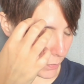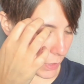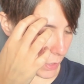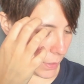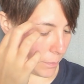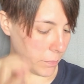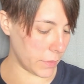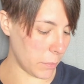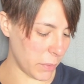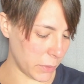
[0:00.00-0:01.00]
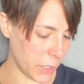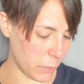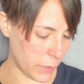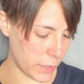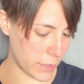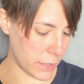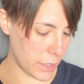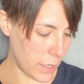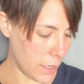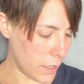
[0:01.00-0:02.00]
Um, the building was
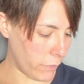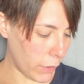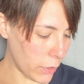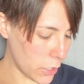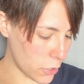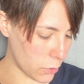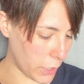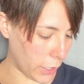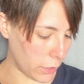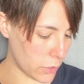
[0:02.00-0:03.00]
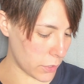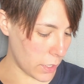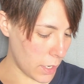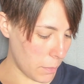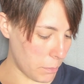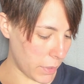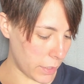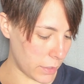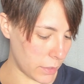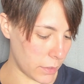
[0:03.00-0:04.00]
very strange,
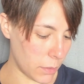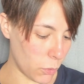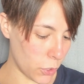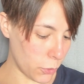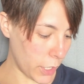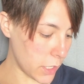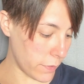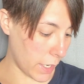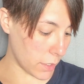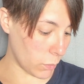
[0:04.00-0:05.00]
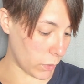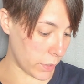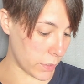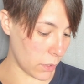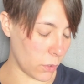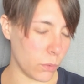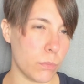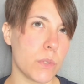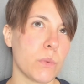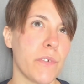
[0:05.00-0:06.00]
but the more strange fact was
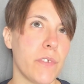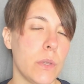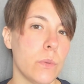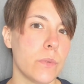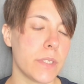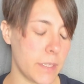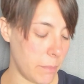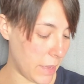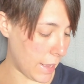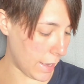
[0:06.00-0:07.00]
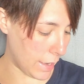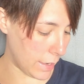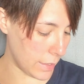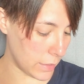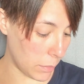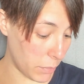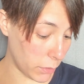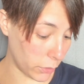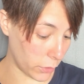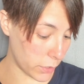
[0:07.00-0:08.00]
Holmes refused to pay the
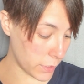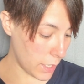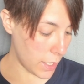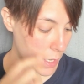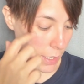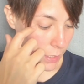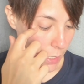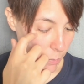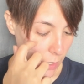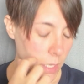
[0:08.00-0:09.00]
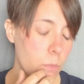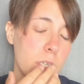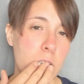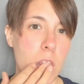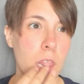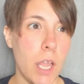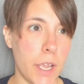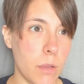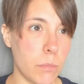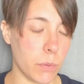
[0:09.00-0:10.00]
builders, claiming he wasn't
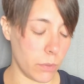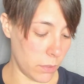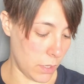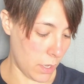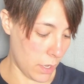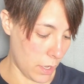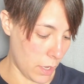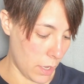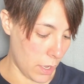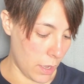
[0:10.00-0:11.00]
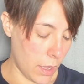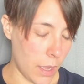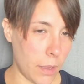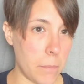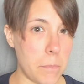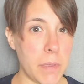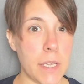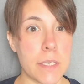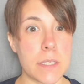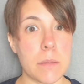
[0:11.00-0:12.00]
liable um,
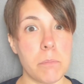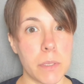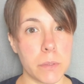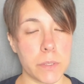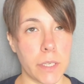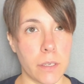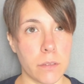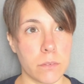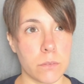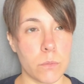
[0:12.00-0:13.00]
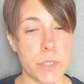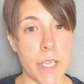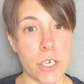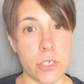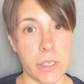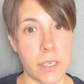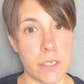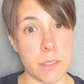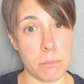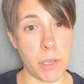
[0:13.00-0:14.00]
because the building was actually in
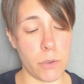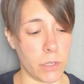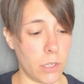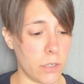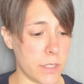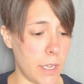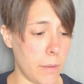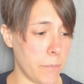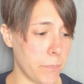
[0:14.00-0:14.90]
his mother-in-law's name.